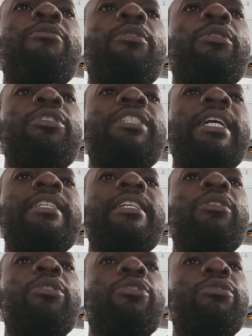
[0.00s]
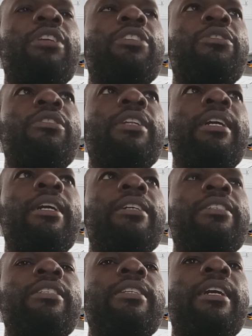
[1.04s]
for certain construction
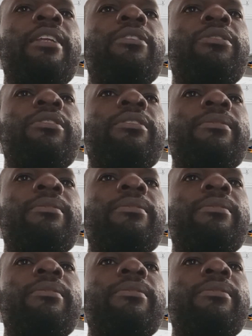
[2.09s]
scenarios.